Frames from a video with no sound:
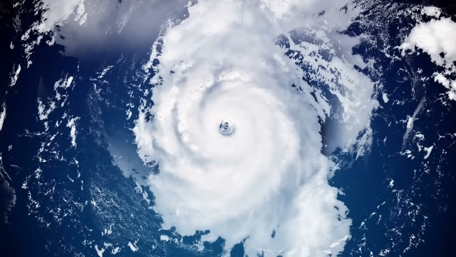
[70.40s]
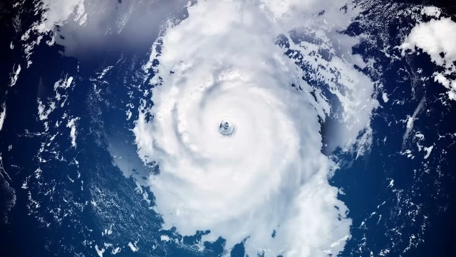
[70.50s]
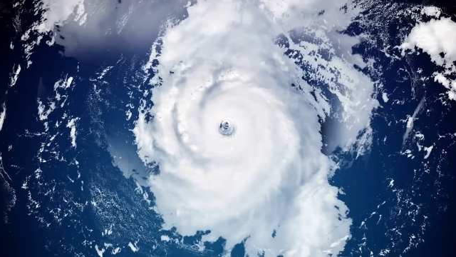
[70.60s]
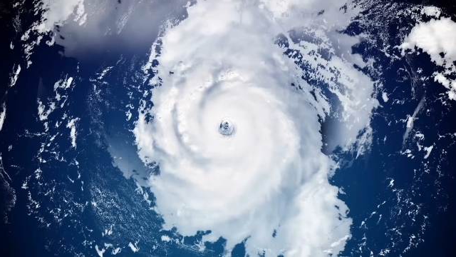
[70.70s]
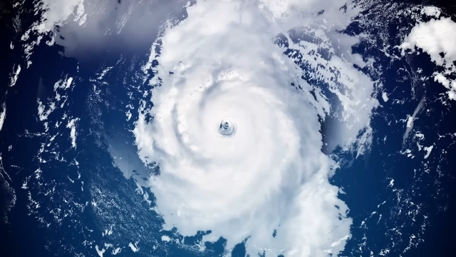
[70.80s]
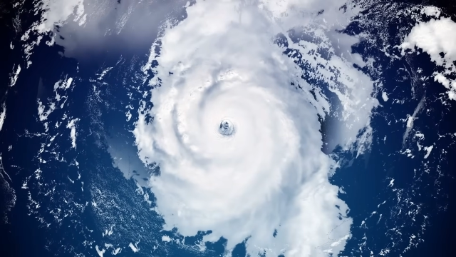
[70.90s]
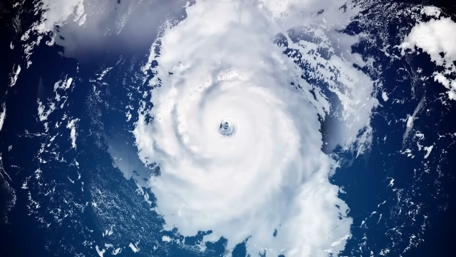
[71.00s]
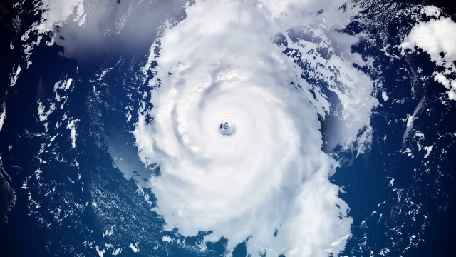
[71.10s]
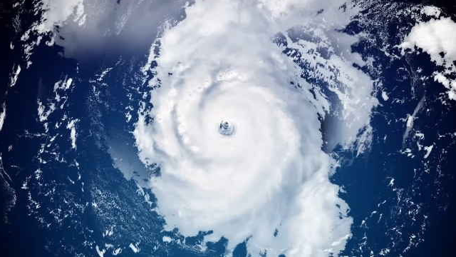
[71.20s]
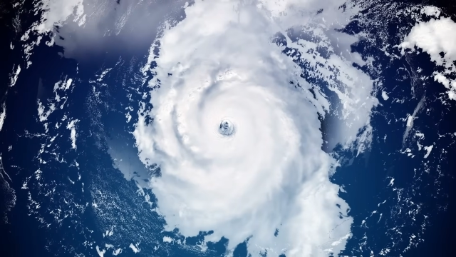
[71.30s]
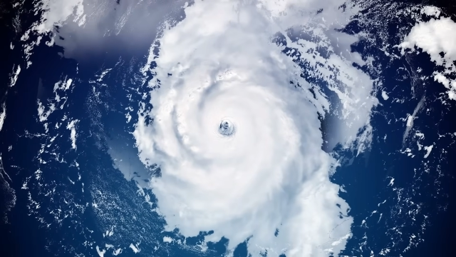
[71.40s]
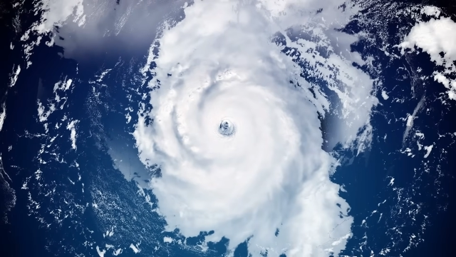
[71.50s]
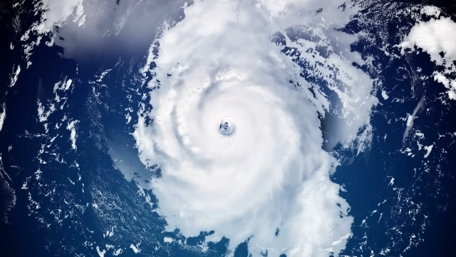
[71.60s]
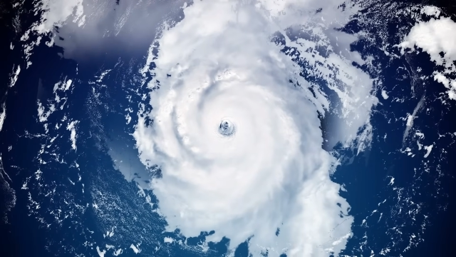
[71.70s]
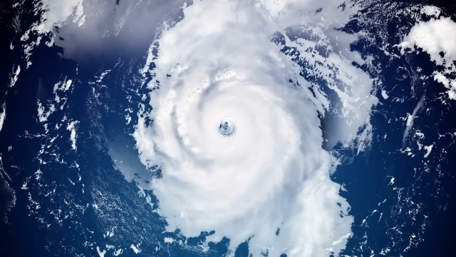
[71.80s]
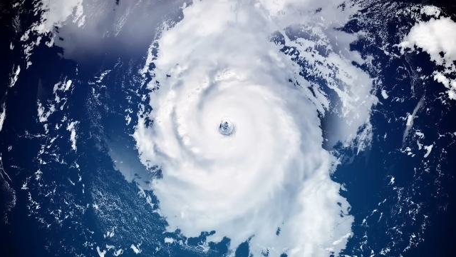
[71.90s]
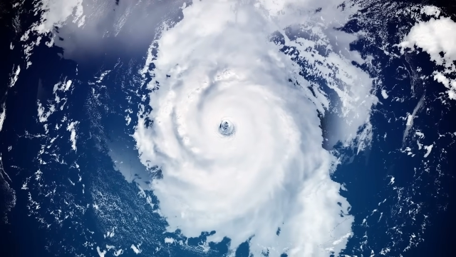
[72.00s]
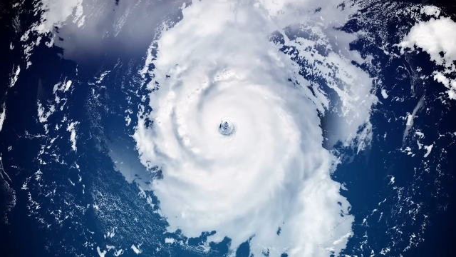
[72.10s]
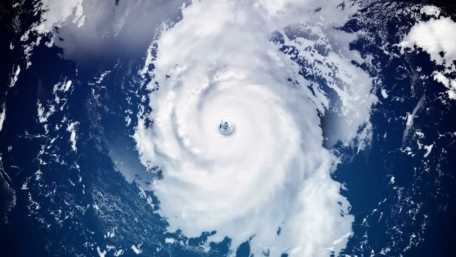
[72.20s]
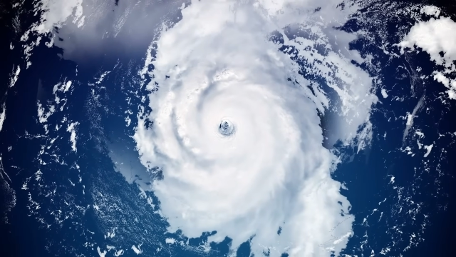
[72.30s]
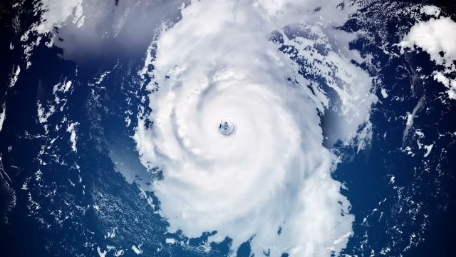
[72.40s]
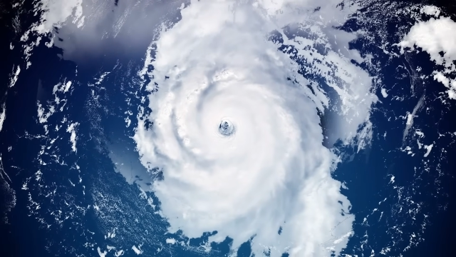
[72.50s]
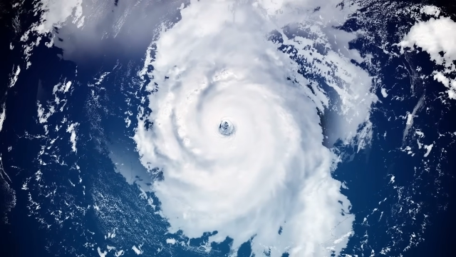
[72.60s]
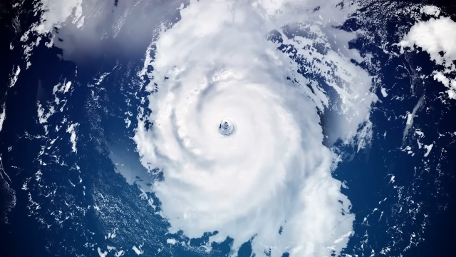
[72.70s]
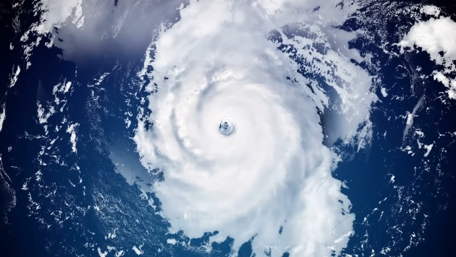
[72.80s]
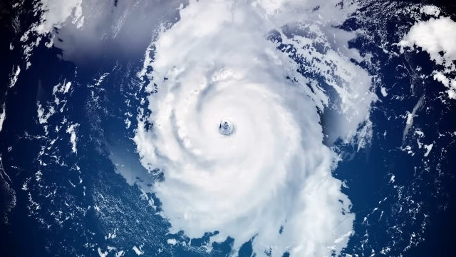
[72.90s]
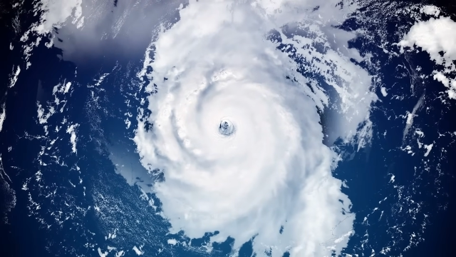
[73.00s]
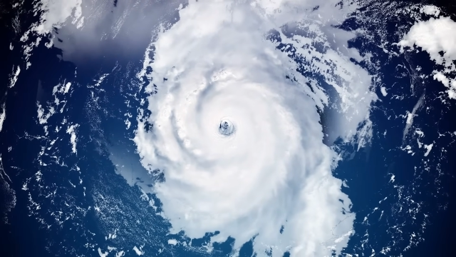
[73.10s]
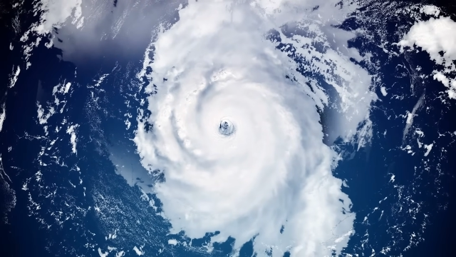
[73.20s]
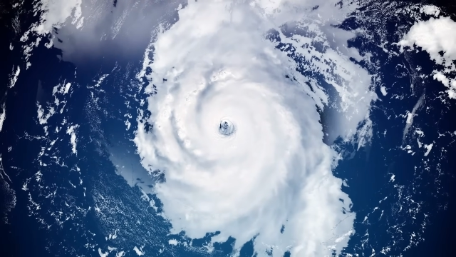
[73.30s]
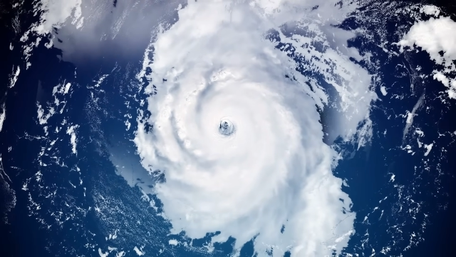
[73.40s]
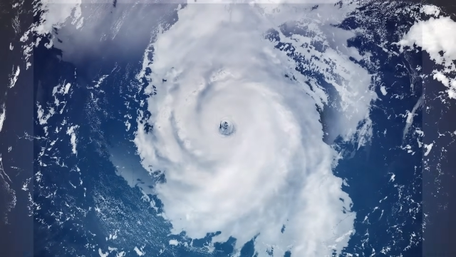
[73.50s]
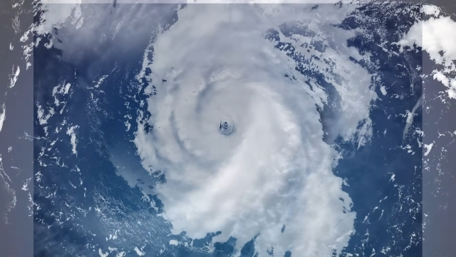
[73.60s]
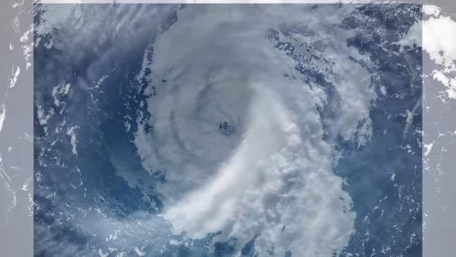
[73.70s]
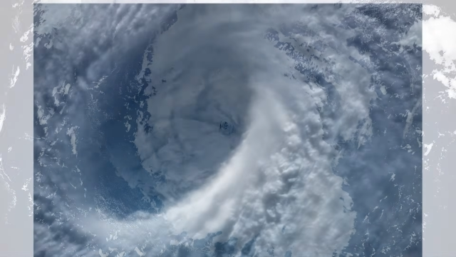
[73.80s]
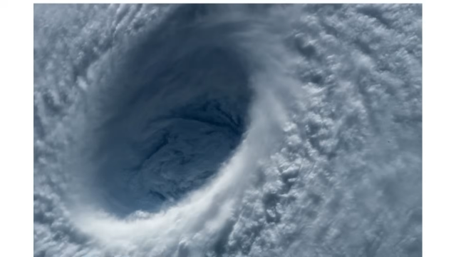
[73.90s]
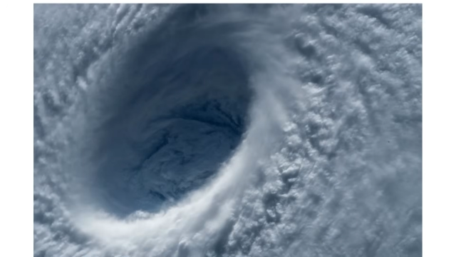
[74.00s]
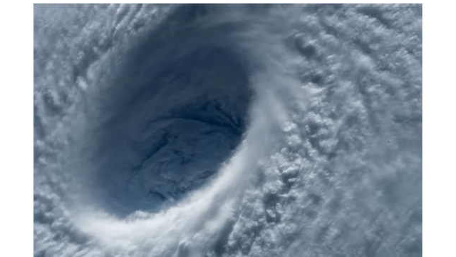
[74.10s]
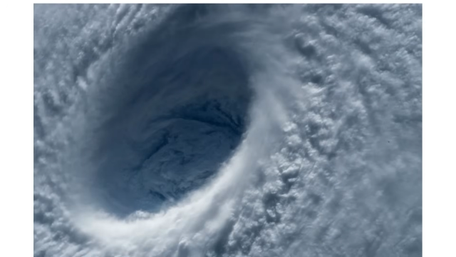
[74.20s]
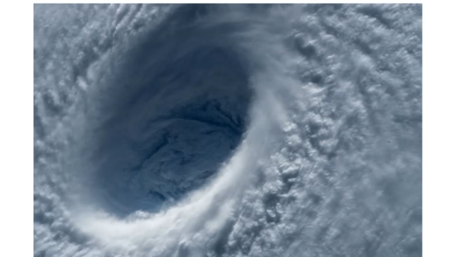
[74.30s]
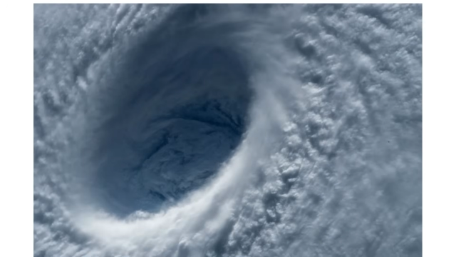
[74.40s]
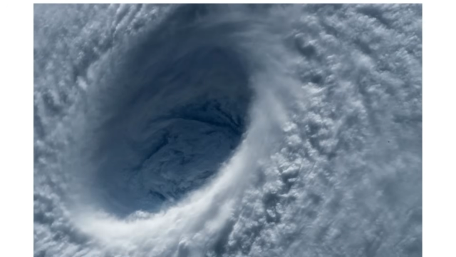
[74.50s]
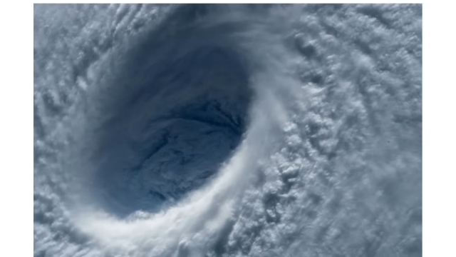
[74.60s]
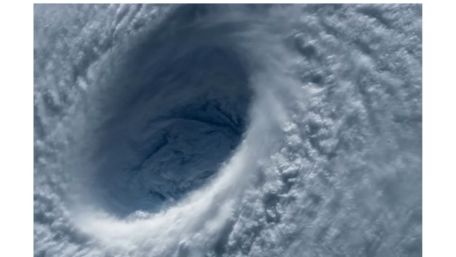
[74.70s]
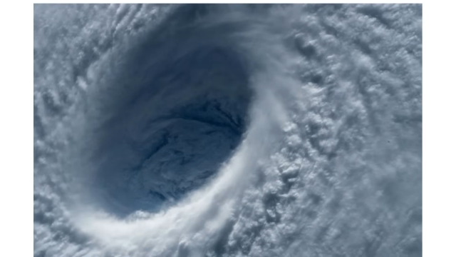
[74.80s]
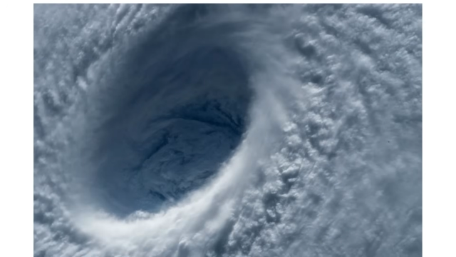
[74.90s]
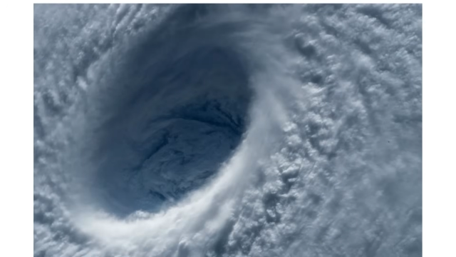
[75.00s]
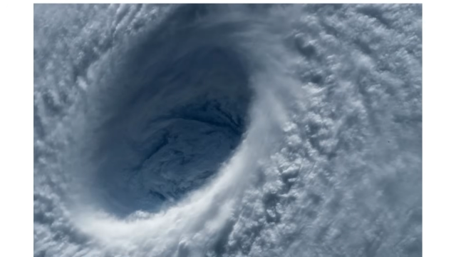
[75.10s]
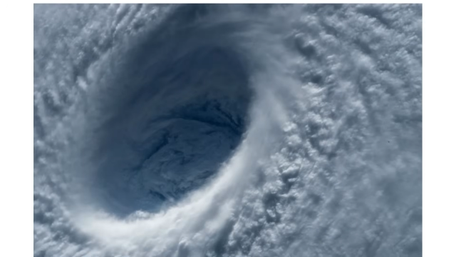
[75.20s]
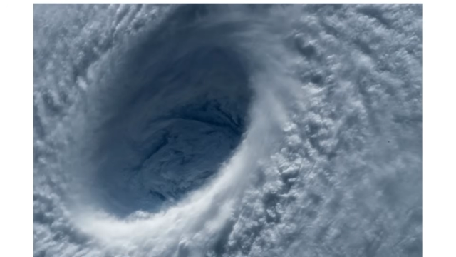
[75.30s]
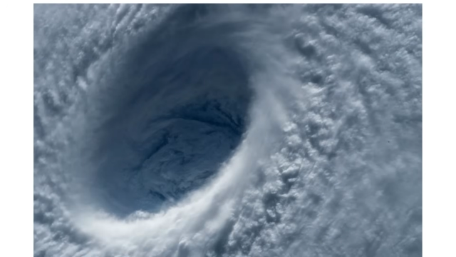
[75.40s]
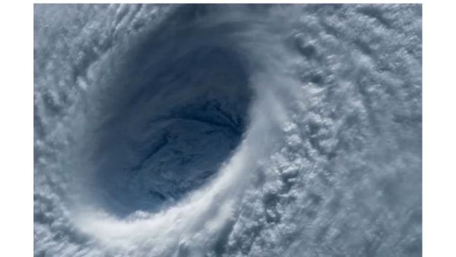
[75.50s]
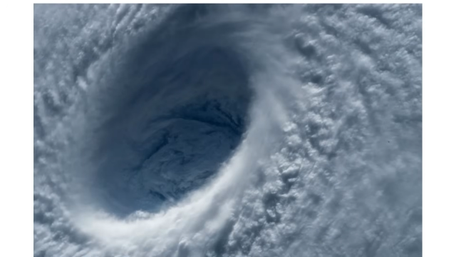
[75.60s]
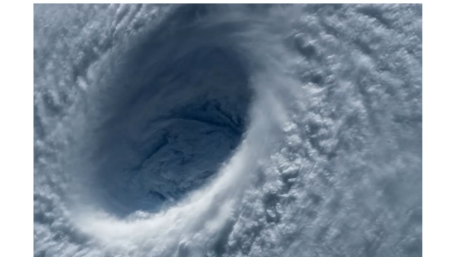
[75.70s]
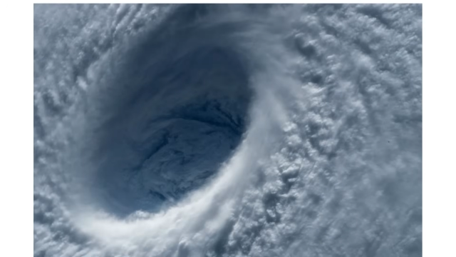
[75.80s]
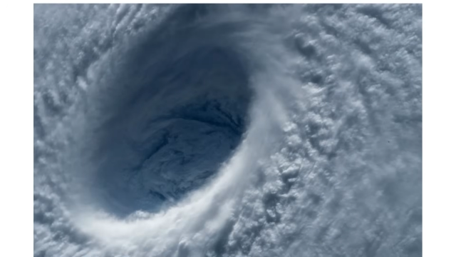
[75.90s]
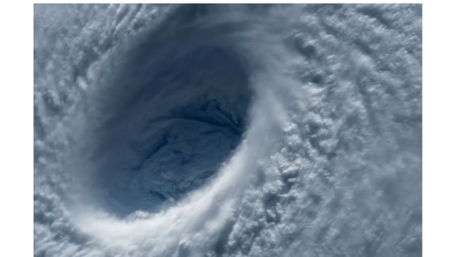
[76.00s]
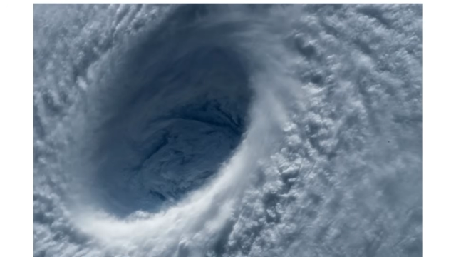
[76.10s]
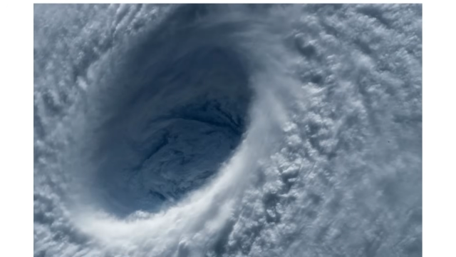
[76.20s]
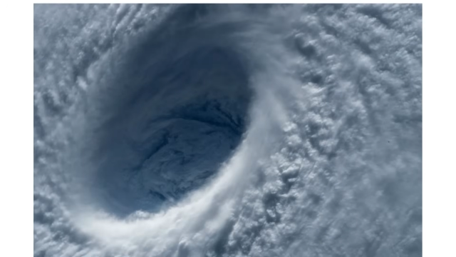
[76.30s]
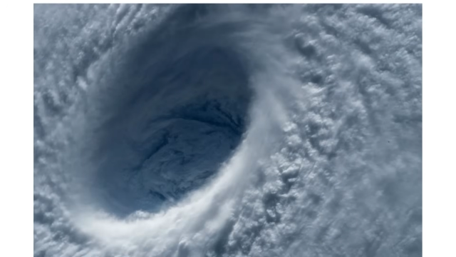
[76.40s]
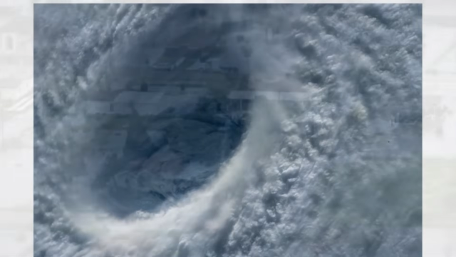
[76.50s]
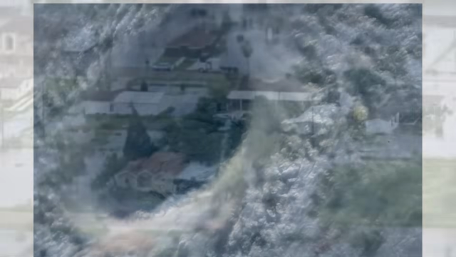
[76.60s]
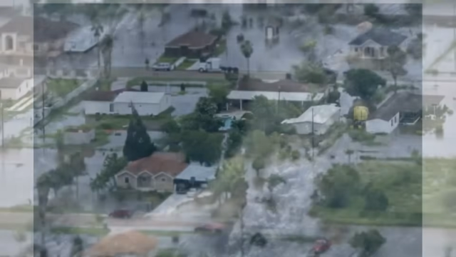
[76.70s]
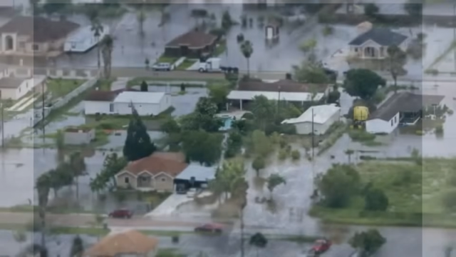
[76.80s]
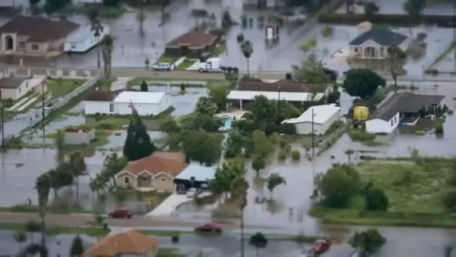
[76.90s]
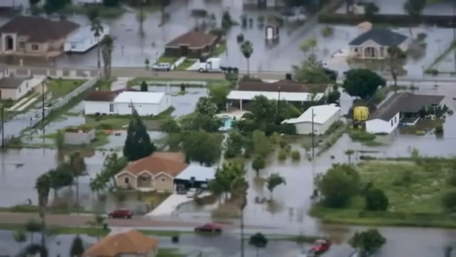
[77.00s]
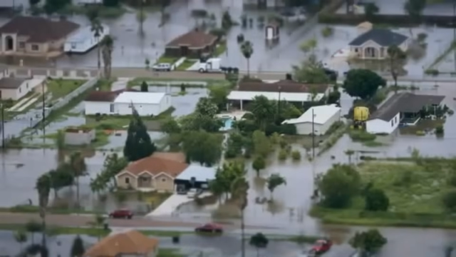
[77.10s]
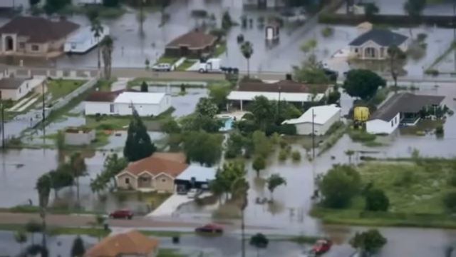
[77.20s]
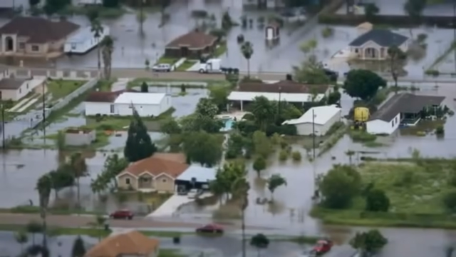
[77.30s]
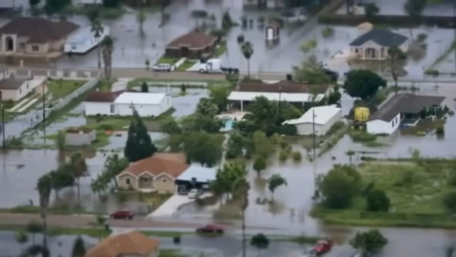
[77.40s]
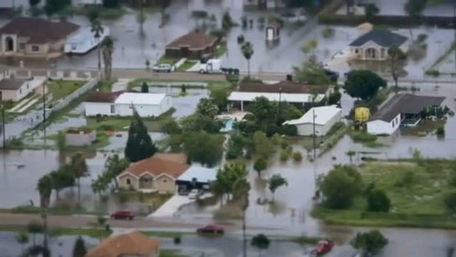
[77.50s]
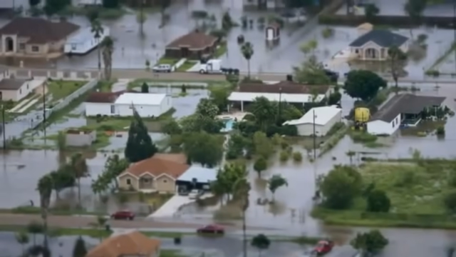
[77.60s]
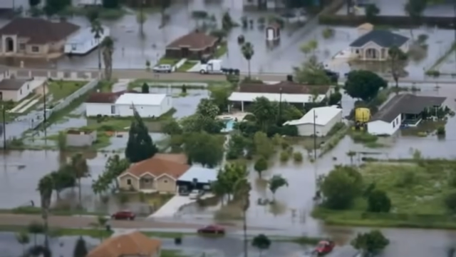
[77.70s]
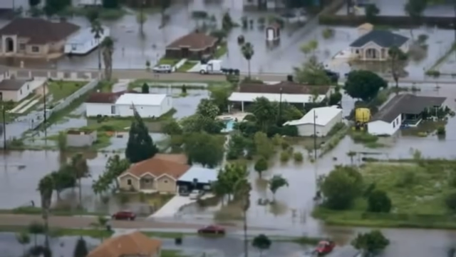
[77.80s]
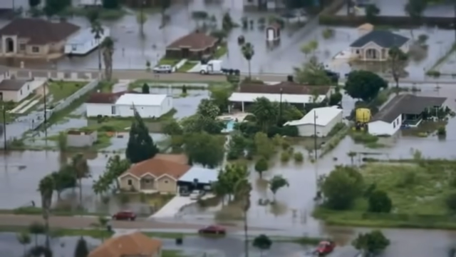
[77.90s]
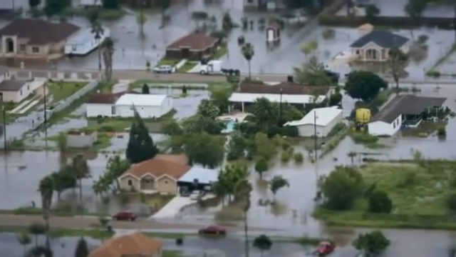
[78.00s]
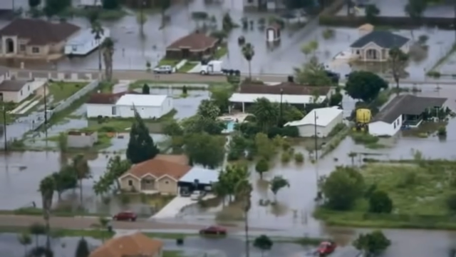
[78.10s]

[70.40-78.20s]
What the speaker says: (no speaker visible)